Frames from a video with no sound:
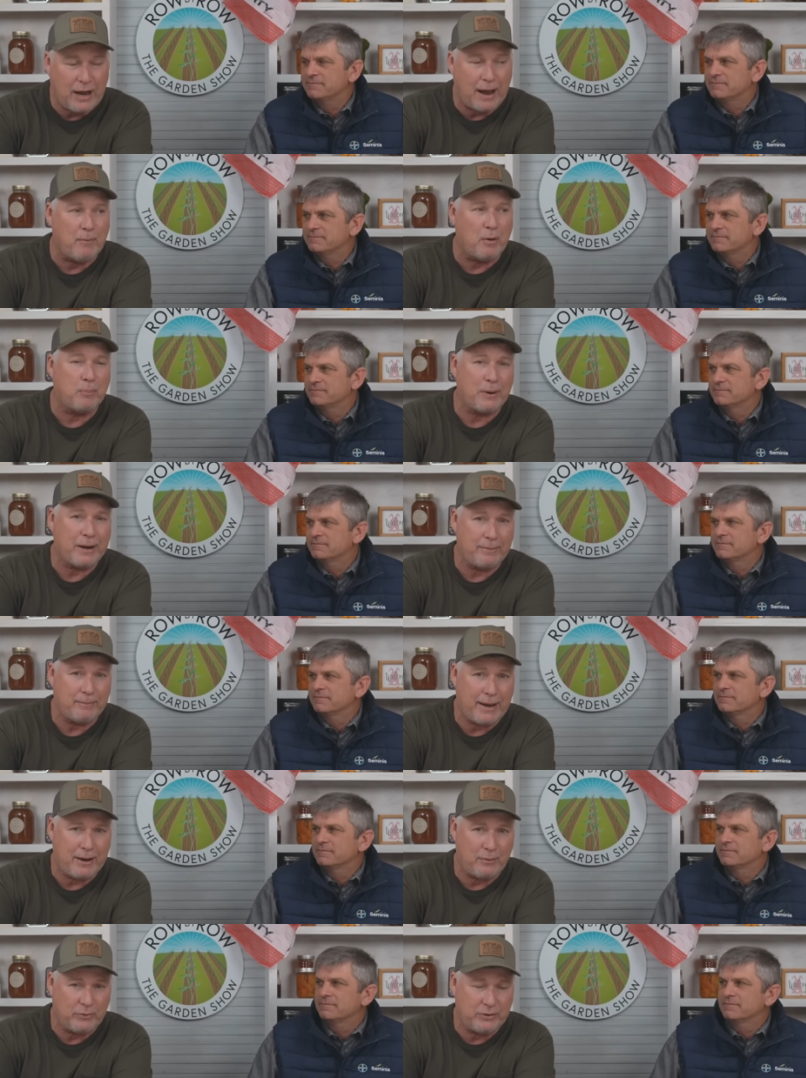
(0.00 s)
Speaker 1: I'm gonna plant
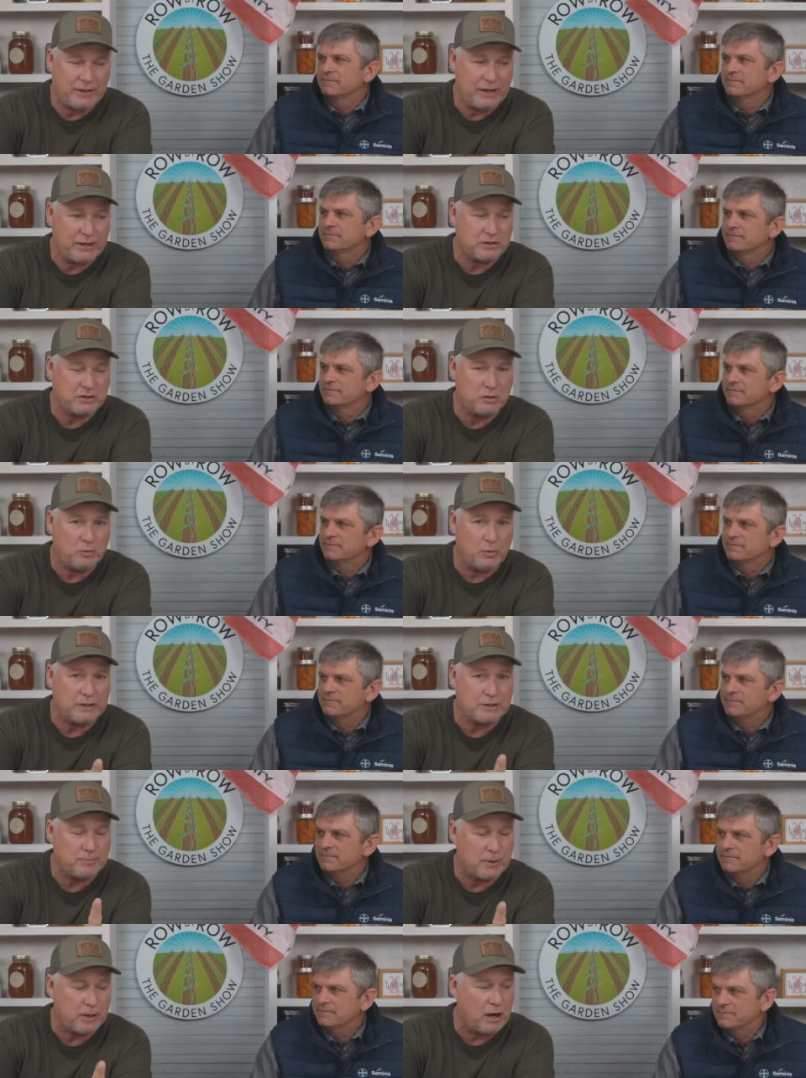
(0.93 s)
mine within the next two
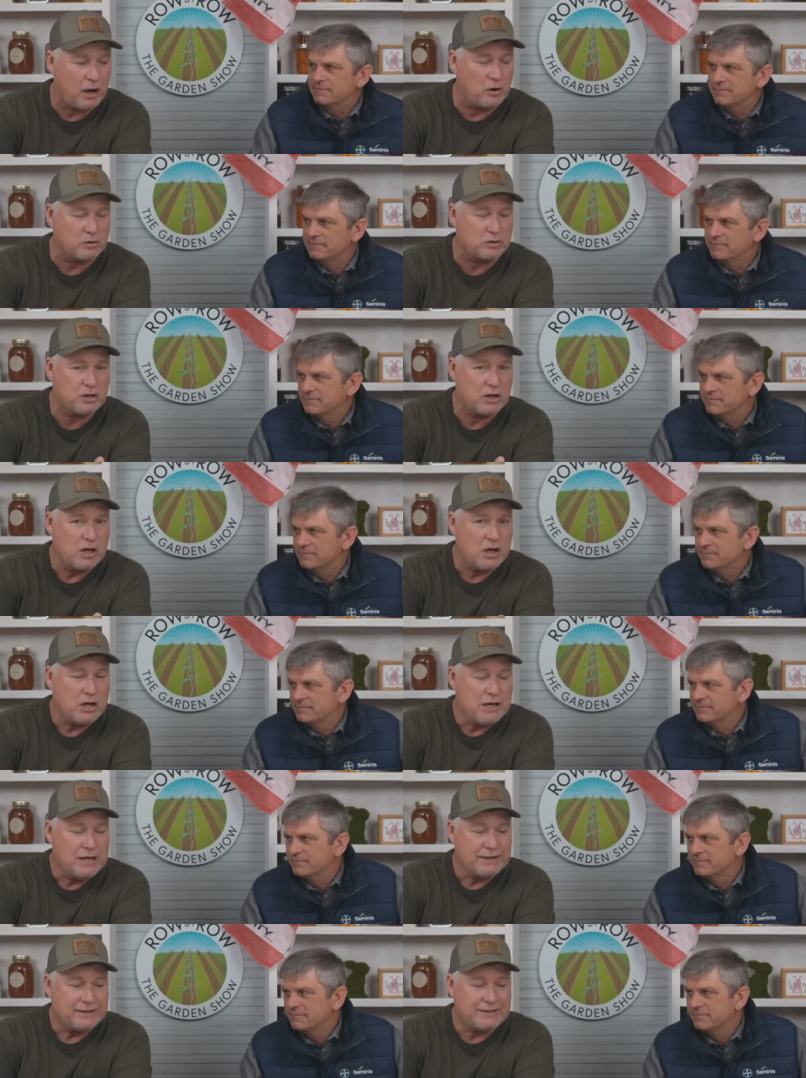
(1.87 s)
weeks because
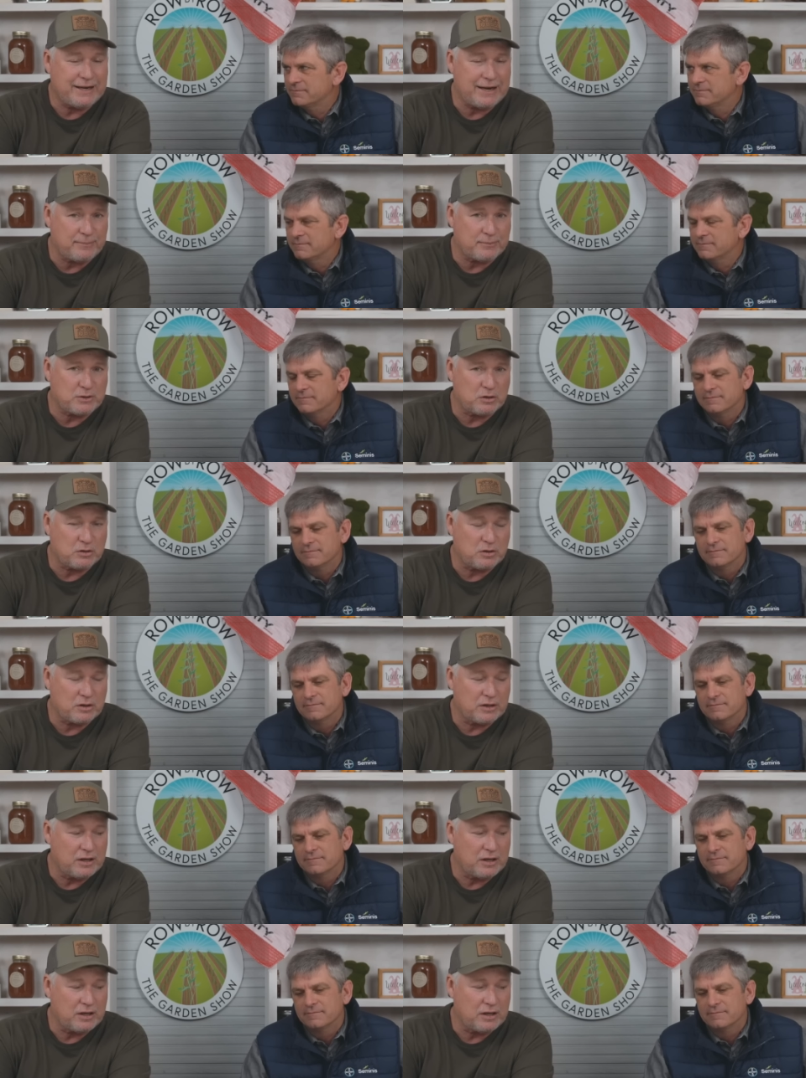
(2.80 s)
temperature.